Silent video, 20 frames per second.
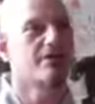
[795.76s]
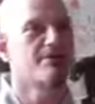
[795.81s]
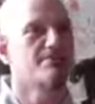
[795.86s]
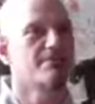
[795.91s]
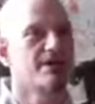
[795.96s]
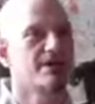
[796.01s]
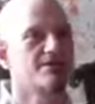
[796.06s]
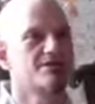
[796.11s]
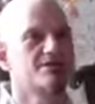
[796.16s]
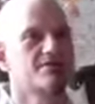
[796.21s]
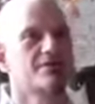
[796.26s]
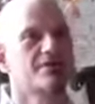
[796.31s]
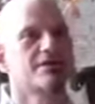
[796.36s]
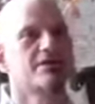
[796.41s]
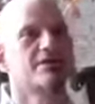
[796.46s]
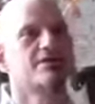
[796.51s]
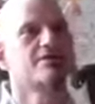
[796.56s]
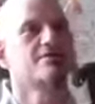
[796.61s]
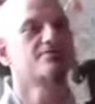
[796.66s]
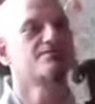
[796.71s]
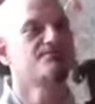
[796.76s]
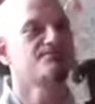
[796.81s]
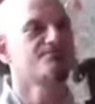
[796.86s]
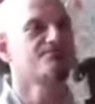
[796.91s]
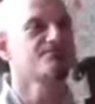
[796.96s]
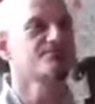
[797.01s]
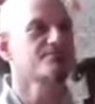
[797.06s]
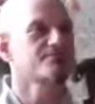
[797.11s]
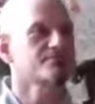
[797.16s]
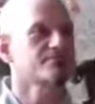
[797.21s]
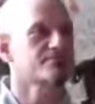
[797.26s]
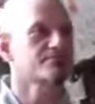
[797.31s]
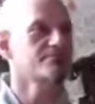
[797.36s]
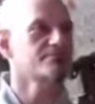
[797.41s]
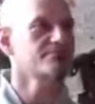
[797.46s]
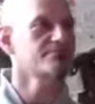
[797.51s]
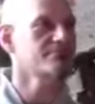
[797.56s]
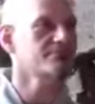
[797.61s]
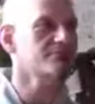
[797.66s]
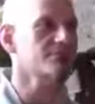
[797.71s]
right, mentally,
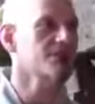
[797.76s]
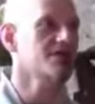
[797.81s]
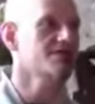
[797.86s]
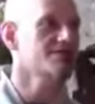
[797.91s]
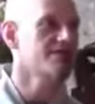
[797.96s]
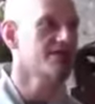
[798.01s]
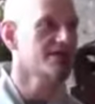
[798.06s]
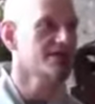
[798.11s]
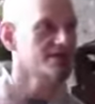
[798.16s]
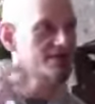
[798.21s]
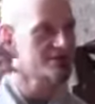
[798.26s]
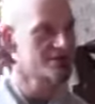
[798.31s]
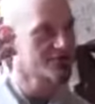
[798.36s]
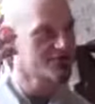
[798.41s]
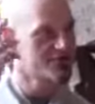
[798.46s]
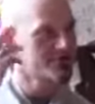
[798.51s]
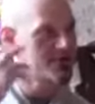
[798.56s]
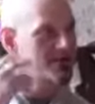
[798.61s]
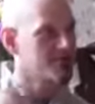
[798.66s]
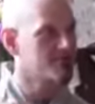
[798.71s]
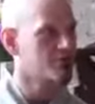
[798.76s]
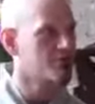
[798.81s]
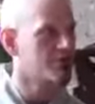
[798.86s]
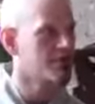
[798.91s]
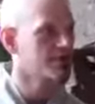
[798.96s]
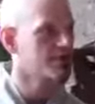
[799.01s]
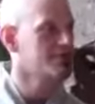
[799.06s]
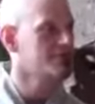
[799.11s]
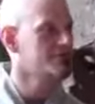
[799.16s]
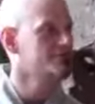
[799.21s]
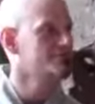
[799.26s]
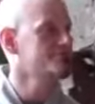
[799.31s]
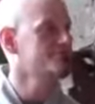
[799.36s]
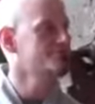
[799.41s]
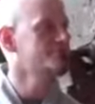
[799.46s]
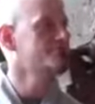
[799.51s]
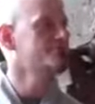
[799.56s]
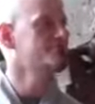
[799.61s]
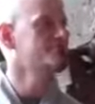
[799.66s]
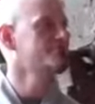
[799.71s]
signals from my brain,
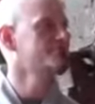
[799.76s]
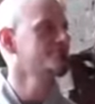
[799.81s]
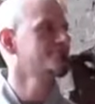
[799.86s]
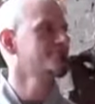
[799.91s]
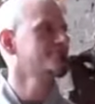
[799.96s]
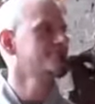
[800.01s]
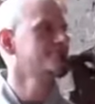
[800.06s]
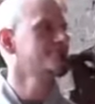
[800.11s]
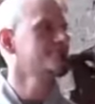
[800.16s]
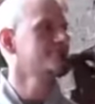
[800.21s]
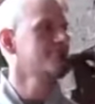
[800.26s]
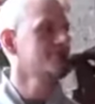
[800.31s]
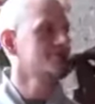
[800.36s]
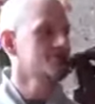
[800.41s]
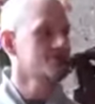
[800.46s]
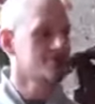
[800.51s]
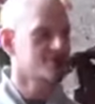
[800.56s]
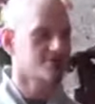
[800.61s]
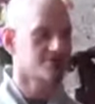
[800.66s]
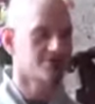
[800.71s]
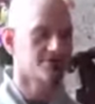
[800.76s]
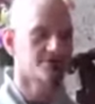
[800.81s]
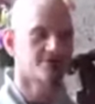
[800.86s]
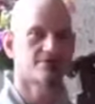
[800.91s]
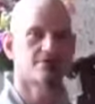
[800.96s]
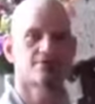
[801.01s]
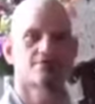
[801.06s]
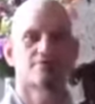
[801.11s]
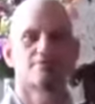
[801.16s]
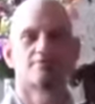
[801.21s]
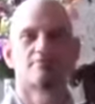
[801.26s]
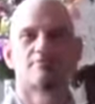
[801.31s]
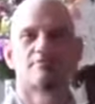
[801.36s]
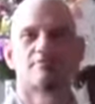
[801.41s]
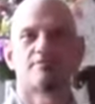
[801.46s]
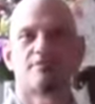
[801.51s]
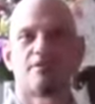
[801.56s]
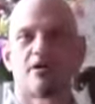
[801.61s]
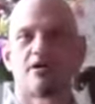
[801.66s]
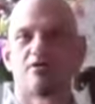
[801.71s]
muscles
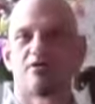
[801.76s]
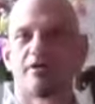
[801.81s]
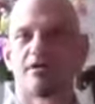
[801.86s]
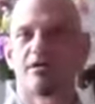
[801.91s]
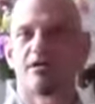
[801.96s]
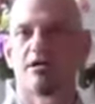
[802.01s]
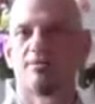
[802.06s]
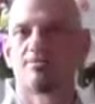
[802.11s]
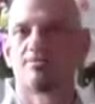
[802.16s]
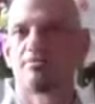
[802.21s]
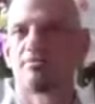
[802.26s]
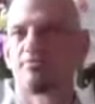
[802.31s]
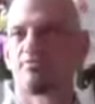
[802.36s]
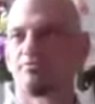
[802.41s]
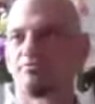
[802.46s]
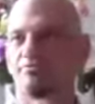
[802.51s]
firing up,